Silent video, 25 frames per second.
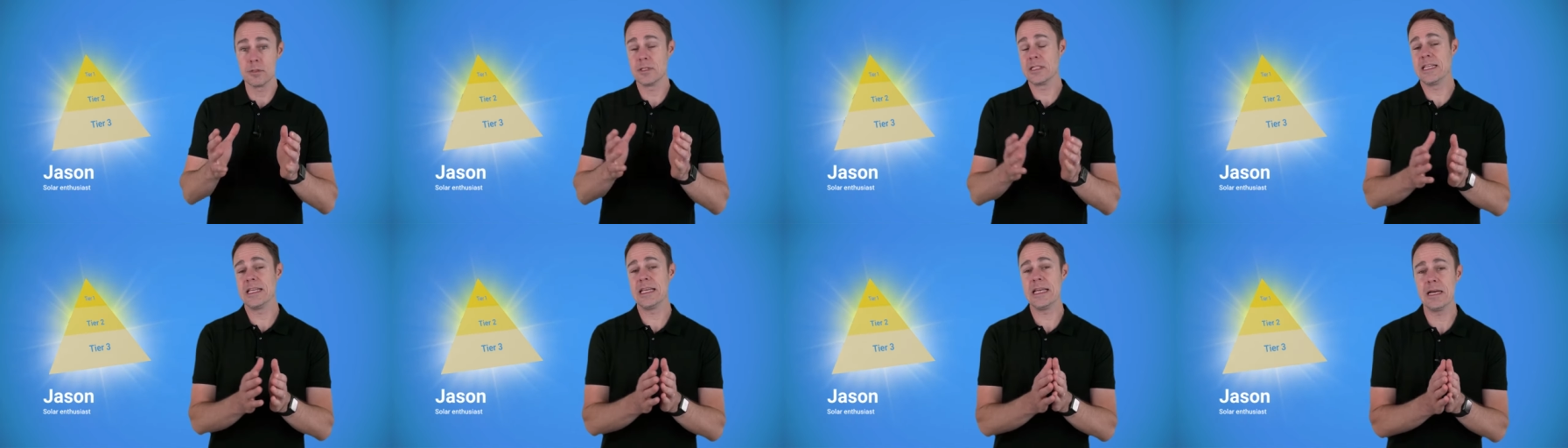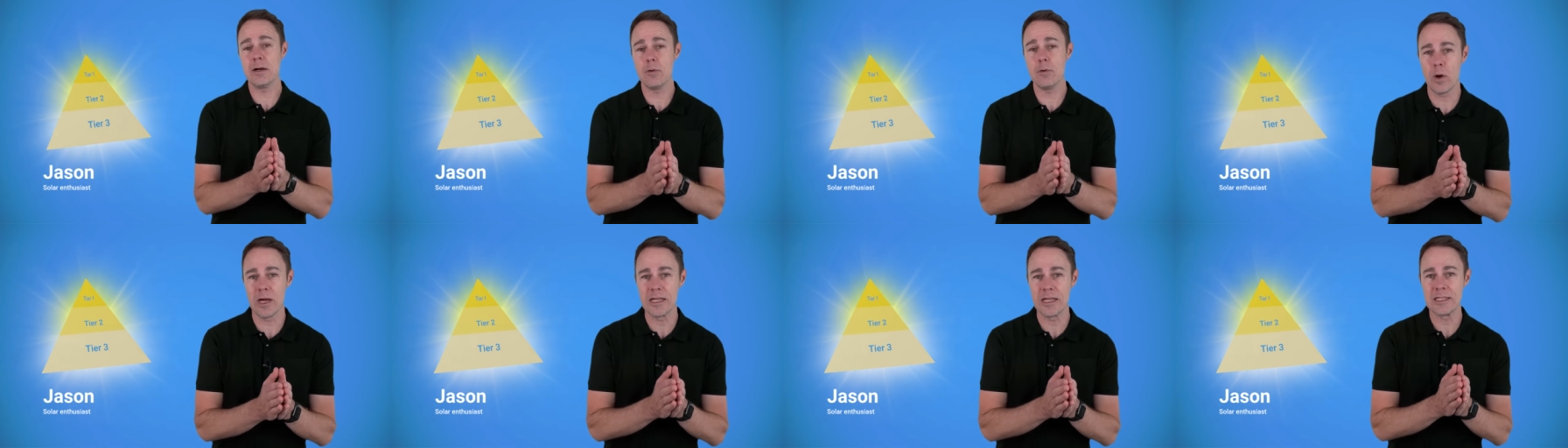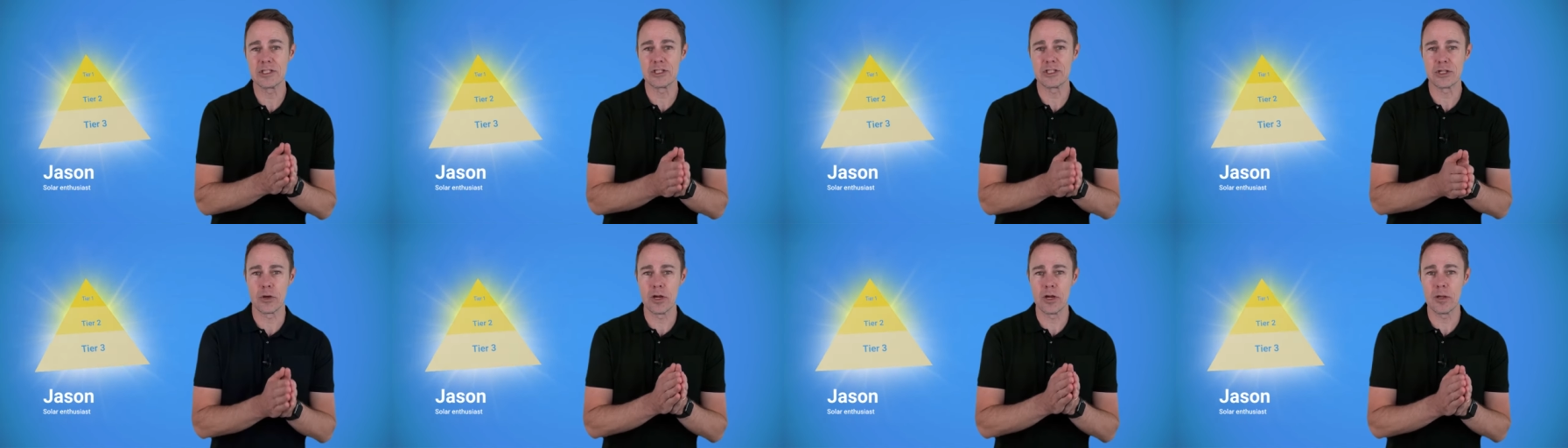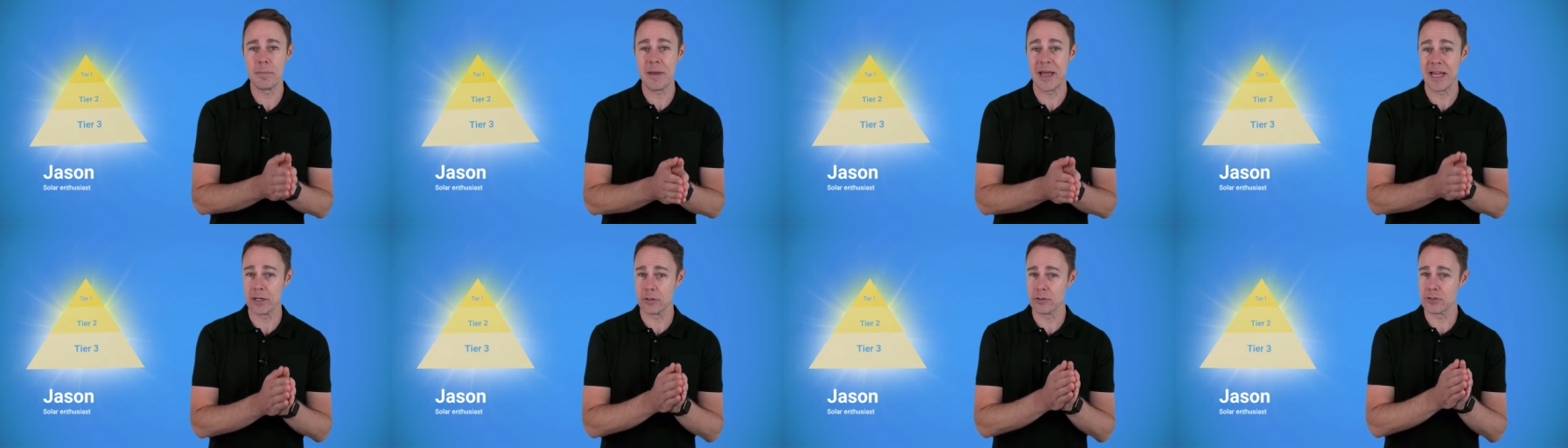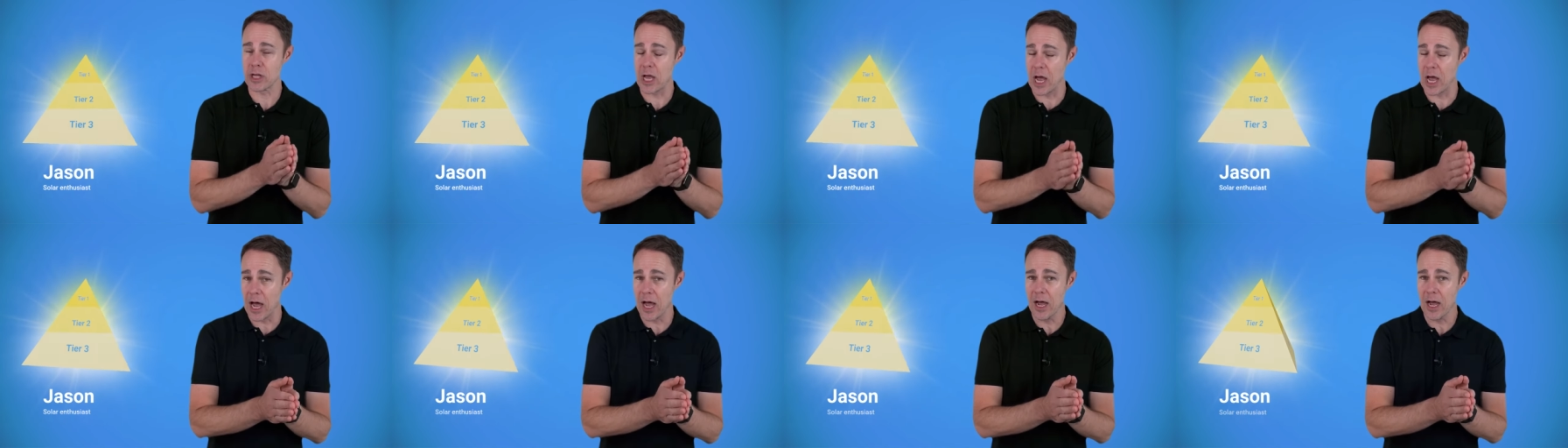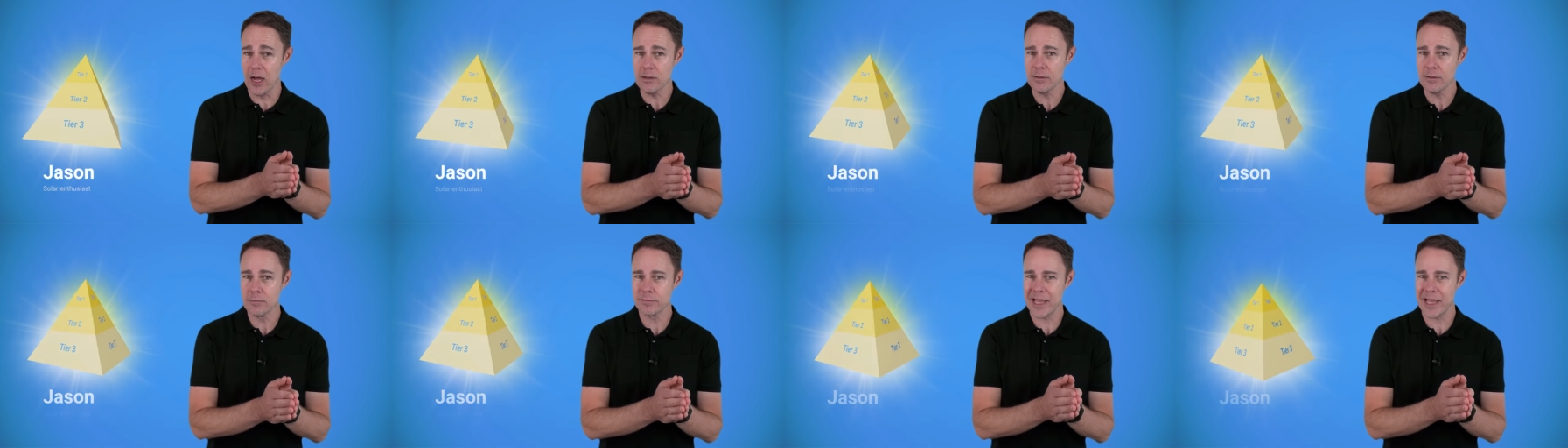Tier 1 solar panels
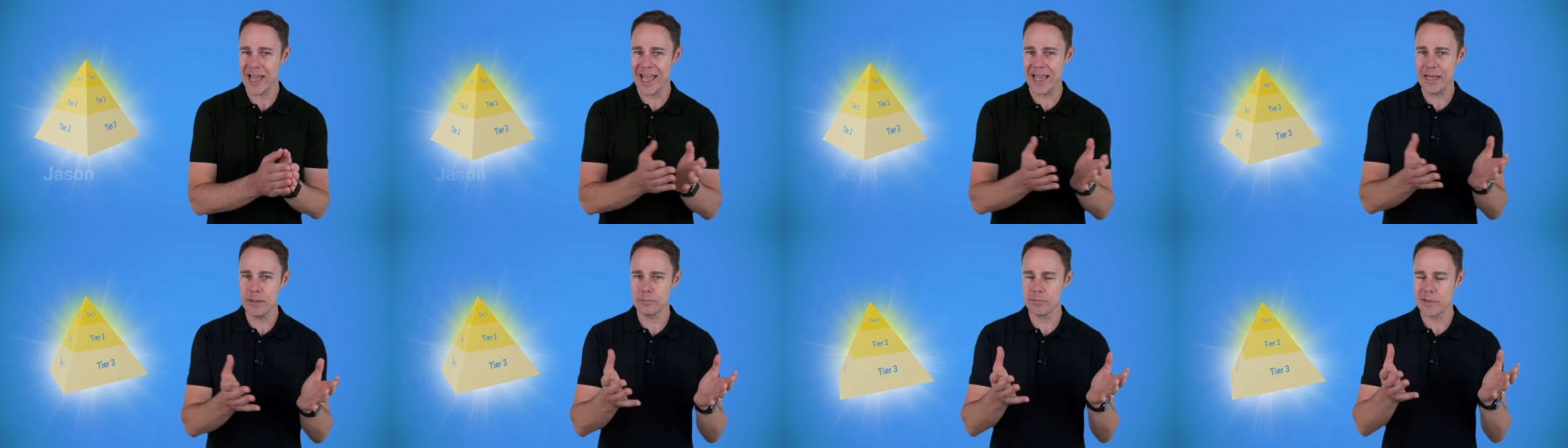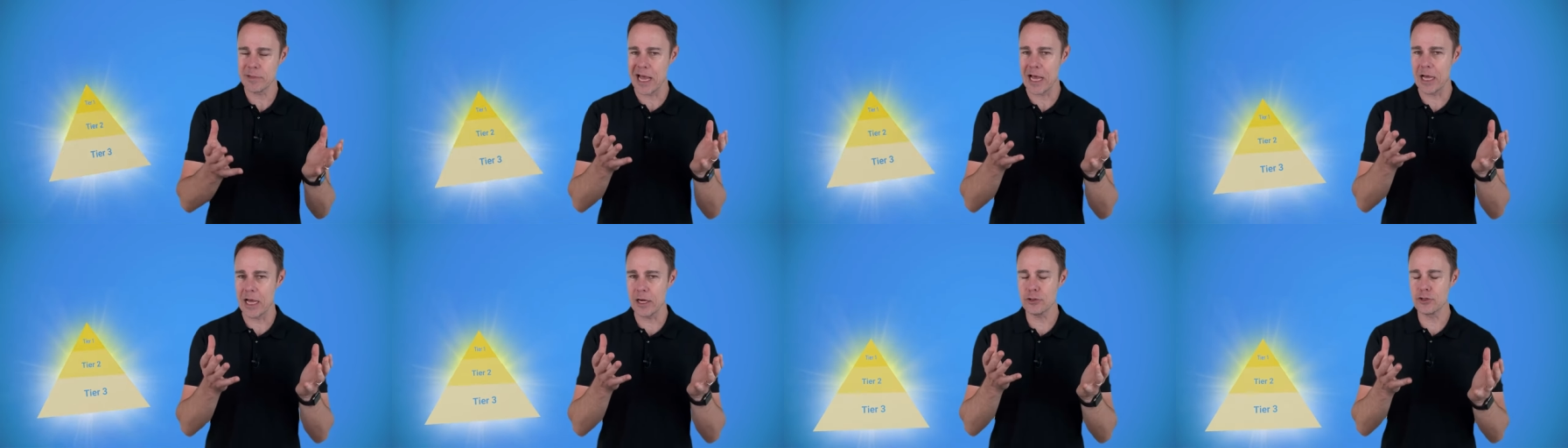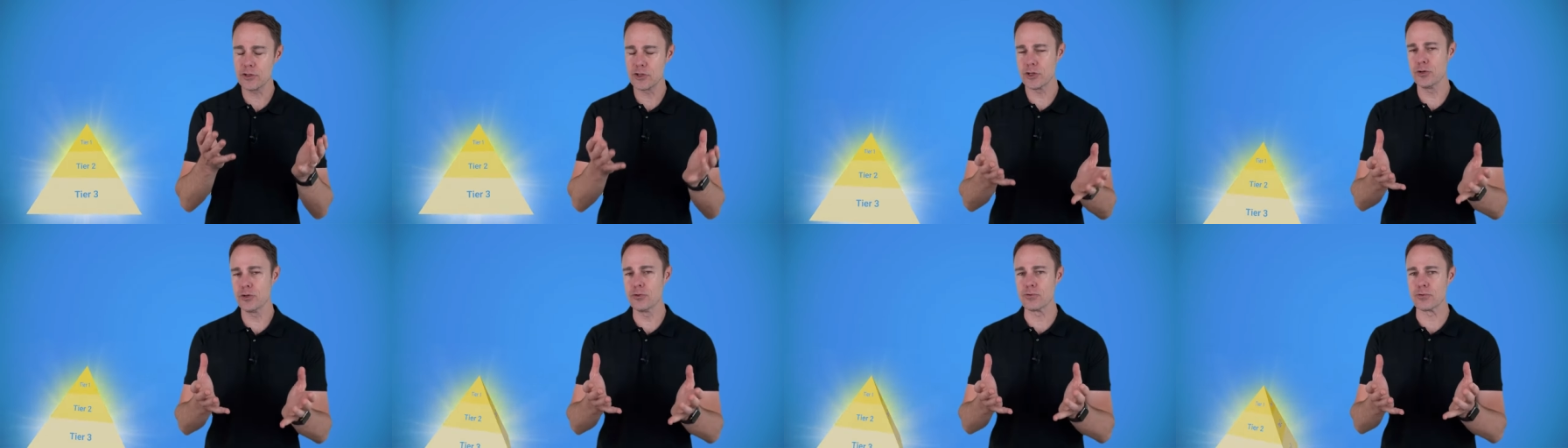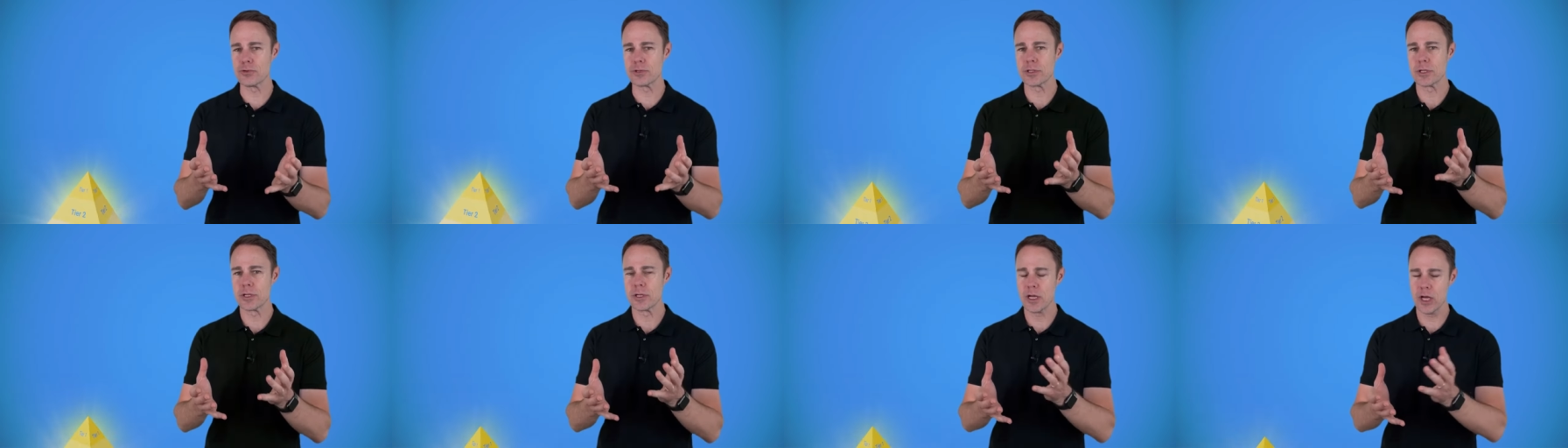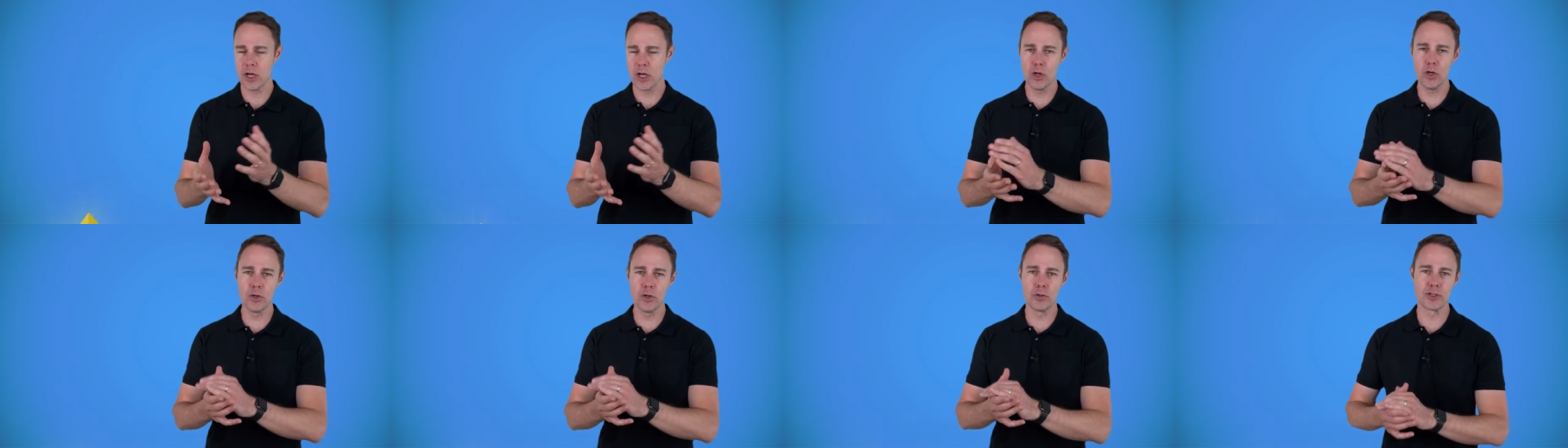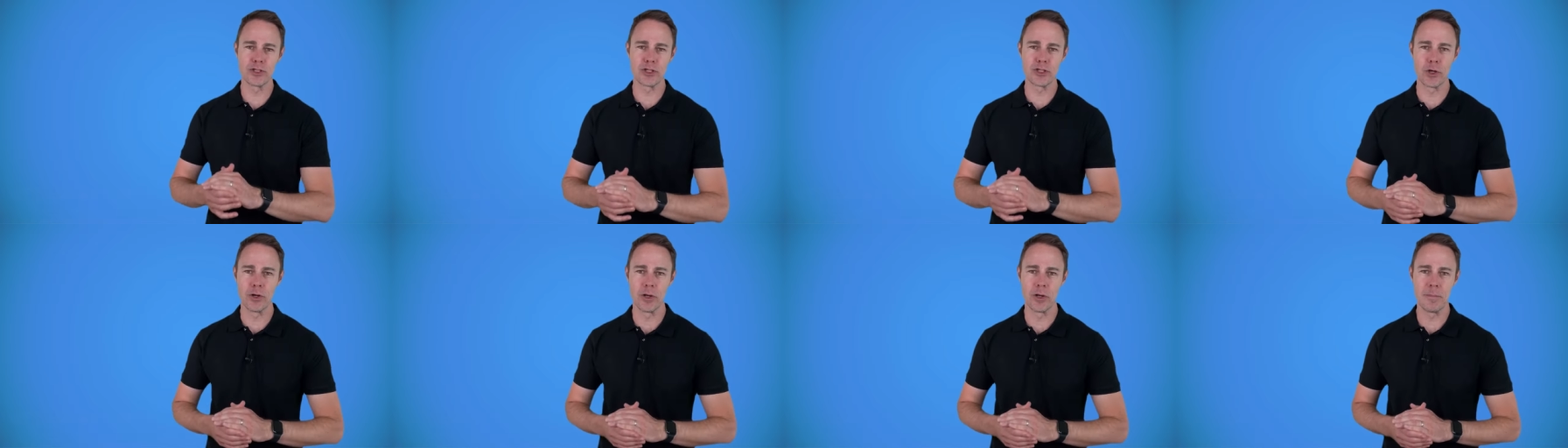are and how to choose a good
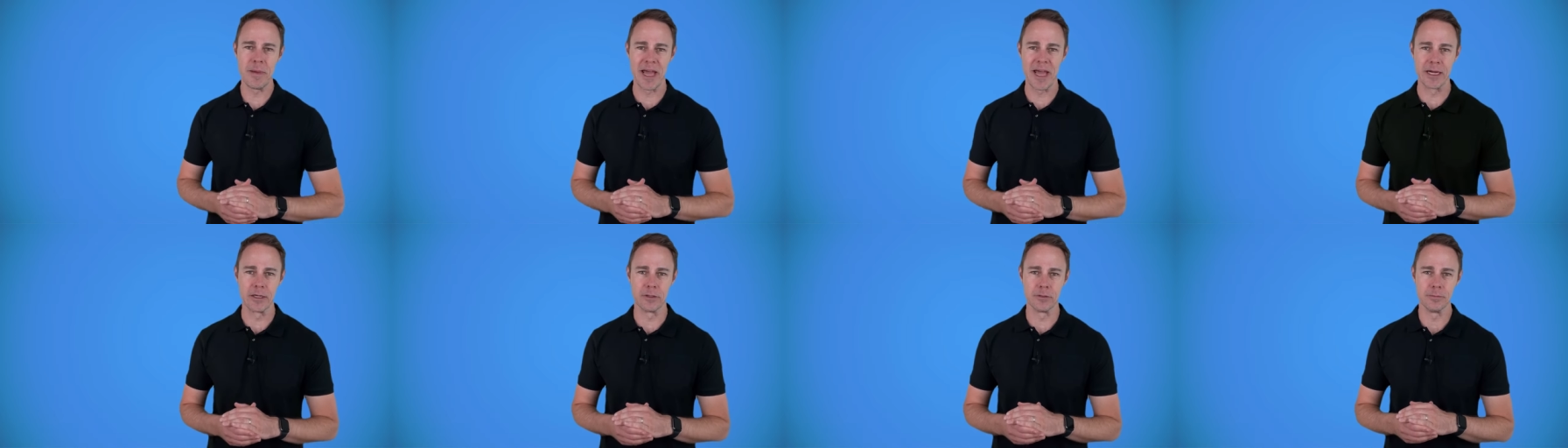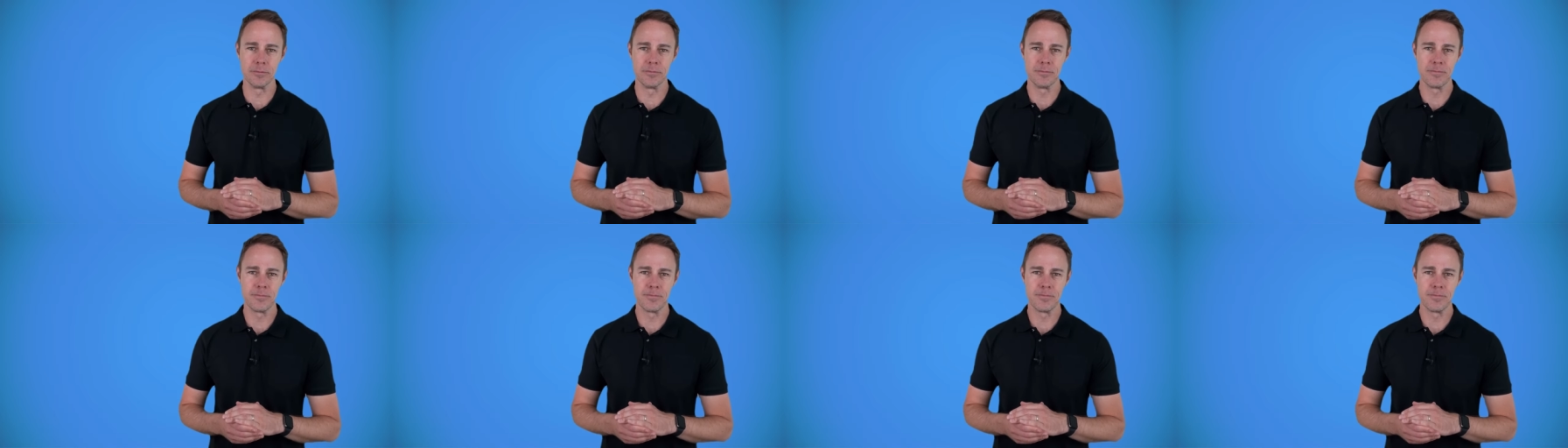solar panel.